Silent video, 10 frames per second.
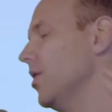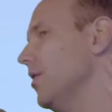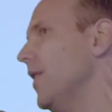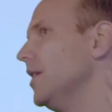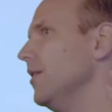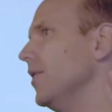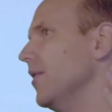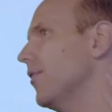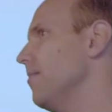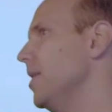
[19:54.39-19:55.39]

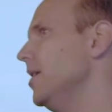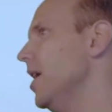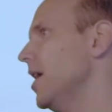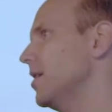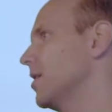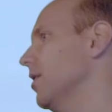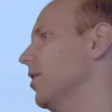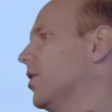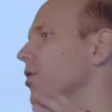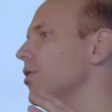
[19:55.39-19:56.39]
effectively from midnight till
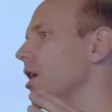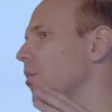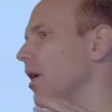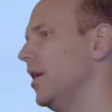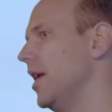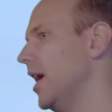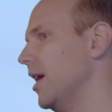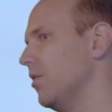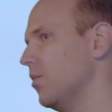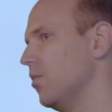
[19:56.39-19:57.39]
noon on one day,